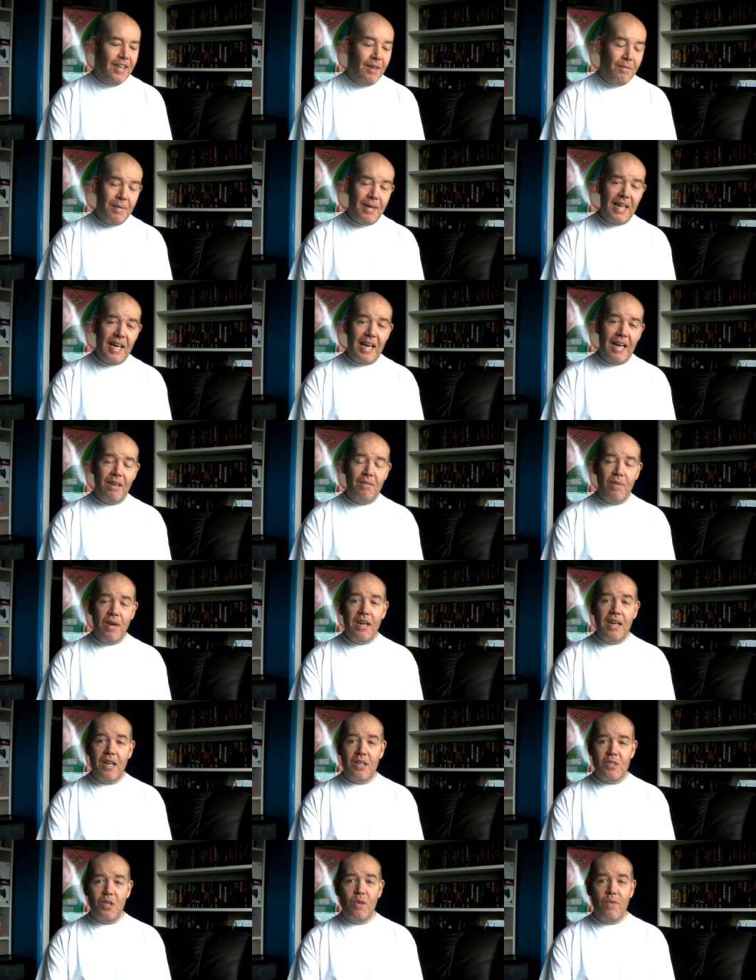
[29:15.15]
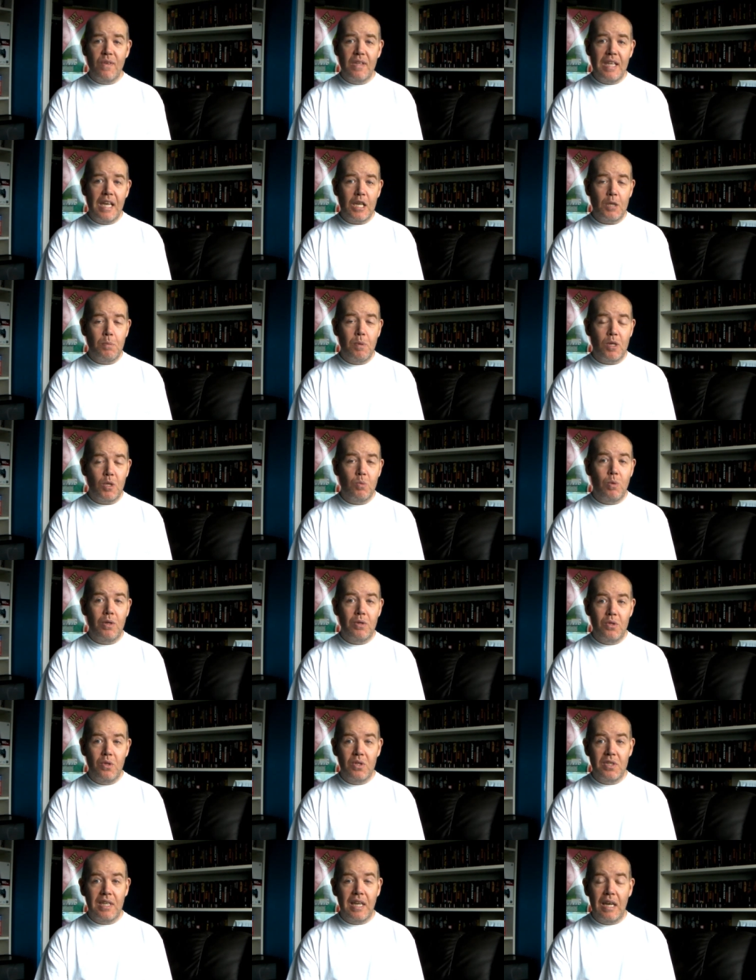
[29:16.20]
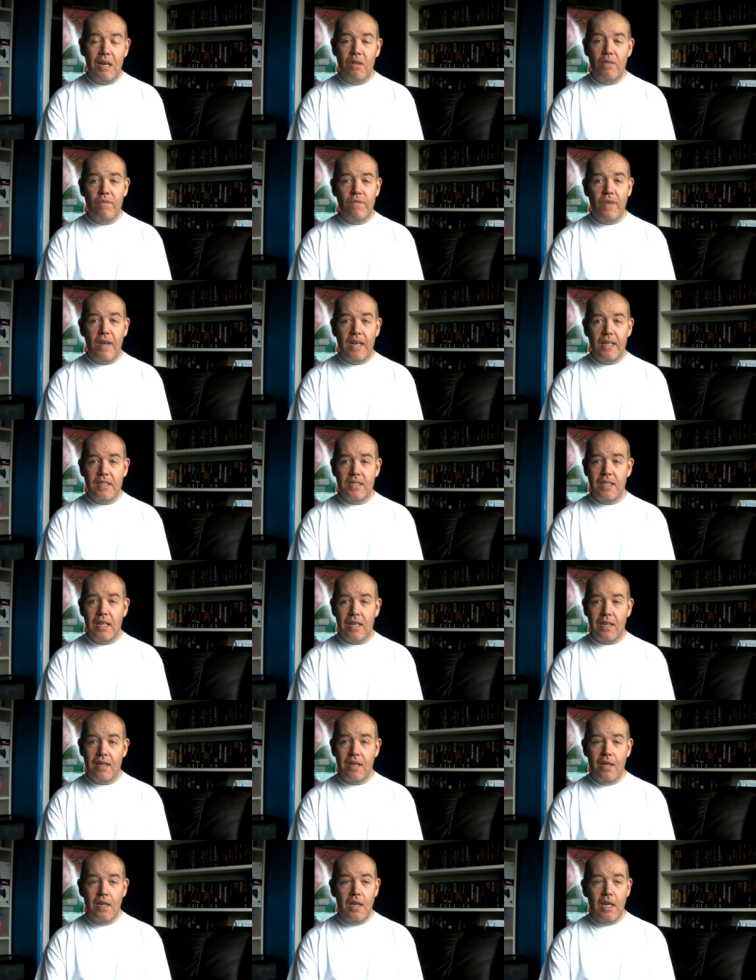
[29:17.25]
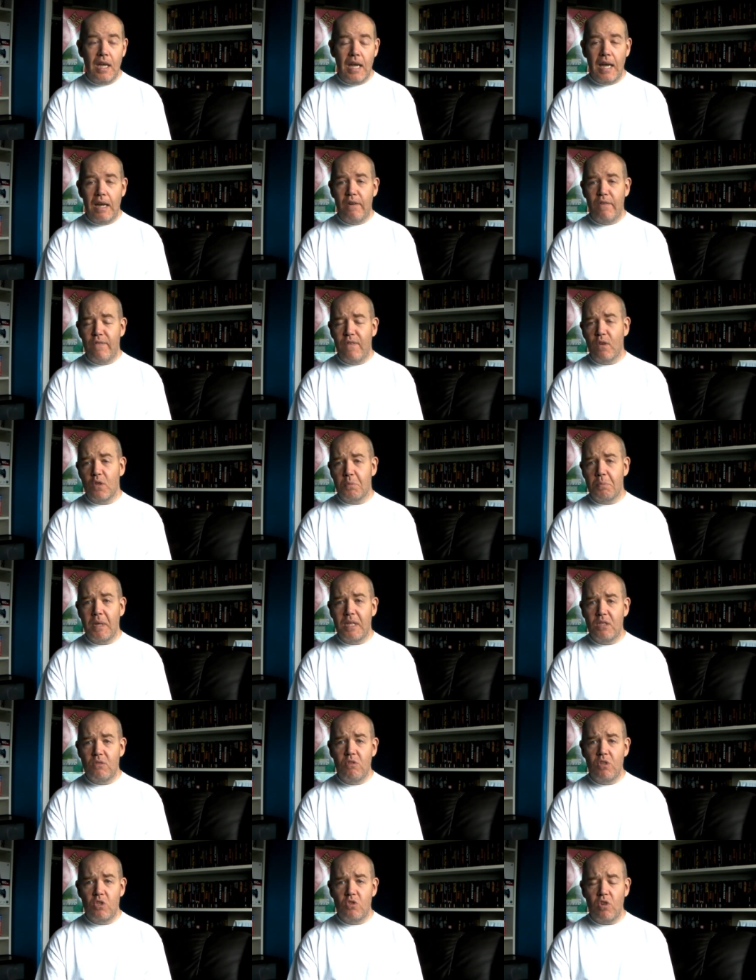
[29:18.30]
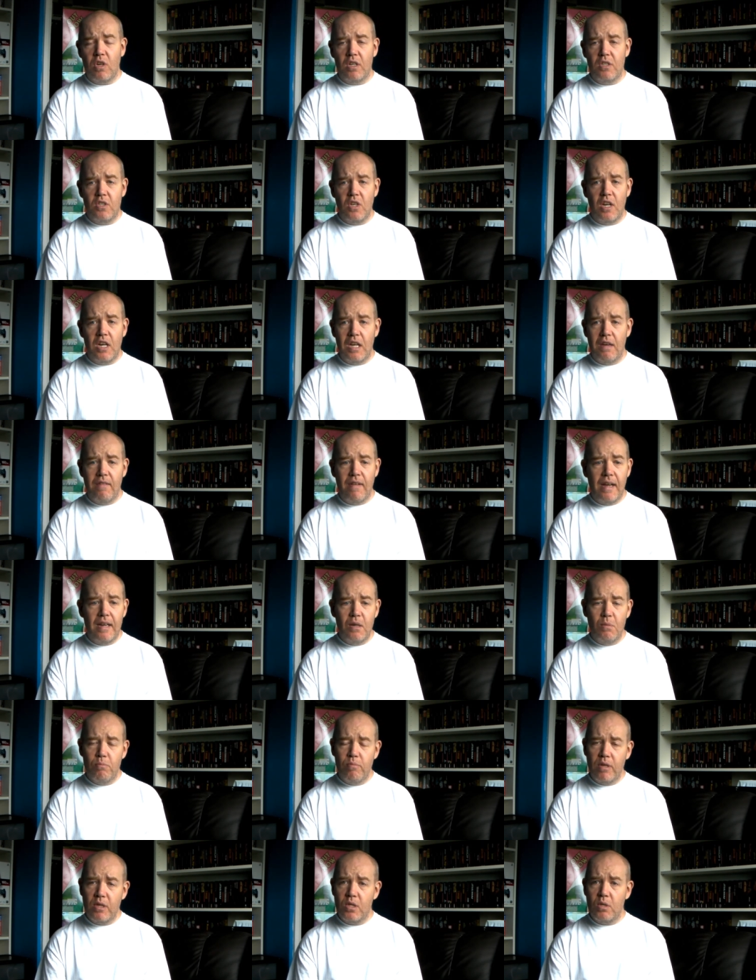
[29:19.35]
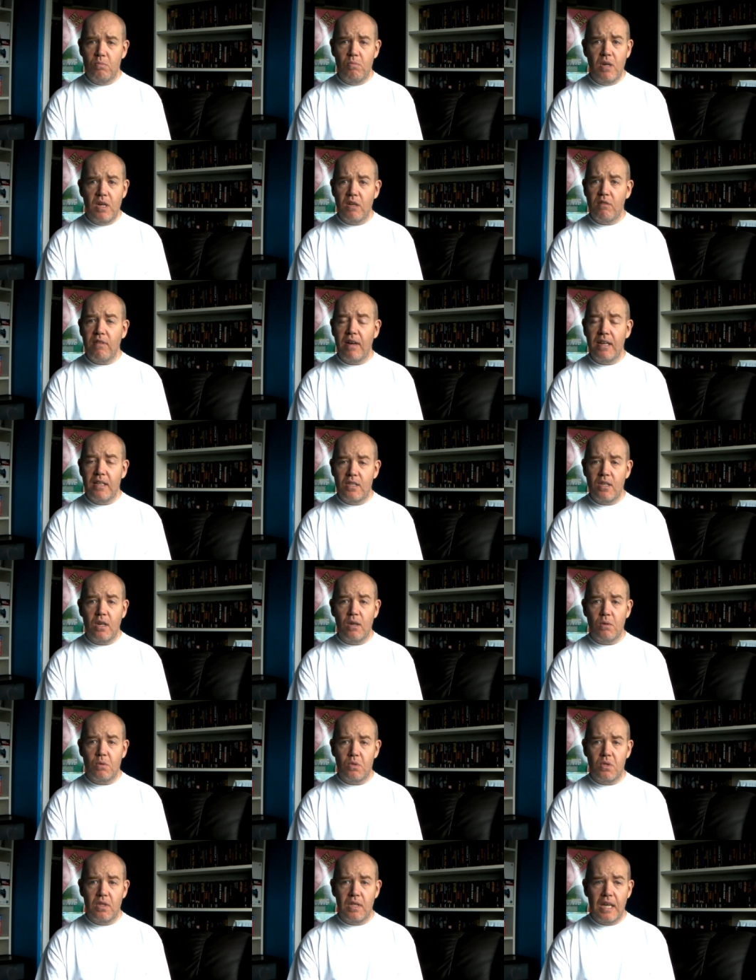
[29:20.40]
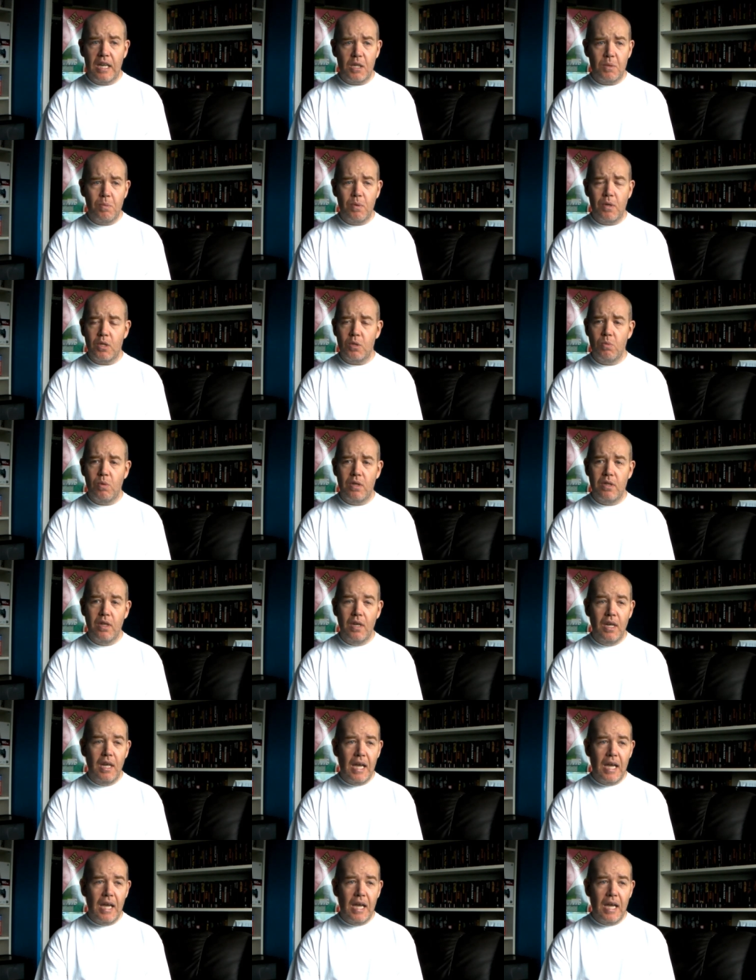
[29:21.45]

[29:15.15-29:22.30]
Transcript: But yeah, really I do think the Xbox One does get unfair stick, and Phil Spencer is trying to turn it around and bring some really great titles to the Xbox One.